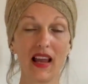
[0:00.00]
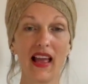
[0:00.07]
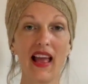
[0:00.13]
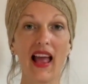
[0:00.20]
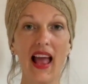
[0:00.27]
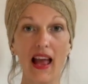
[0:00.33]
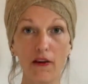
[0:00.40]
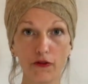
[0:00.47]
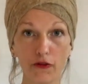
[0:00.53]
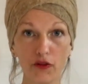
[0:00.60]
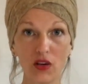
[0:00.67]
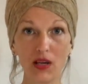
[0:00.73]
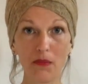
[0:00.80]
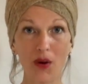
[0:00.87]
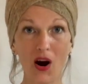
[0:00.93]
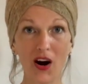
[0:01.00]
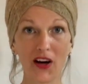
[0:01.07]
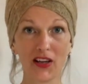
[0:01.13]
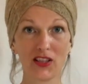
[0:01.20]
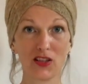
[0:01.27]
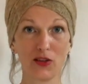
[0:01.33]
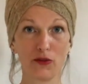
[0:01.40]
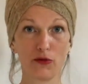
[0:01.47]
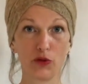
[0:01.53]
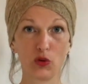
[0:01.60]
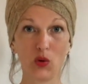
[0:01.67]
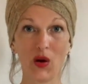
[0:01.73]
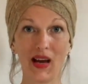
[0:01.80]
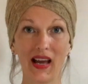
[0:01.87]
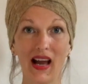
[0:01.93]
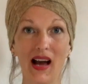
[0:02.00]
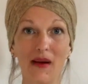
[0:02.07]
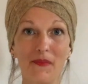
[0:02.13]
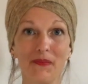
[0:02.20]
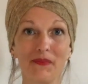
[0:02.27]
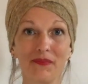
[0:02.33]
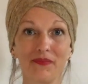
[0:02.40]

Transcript: every part of who I am.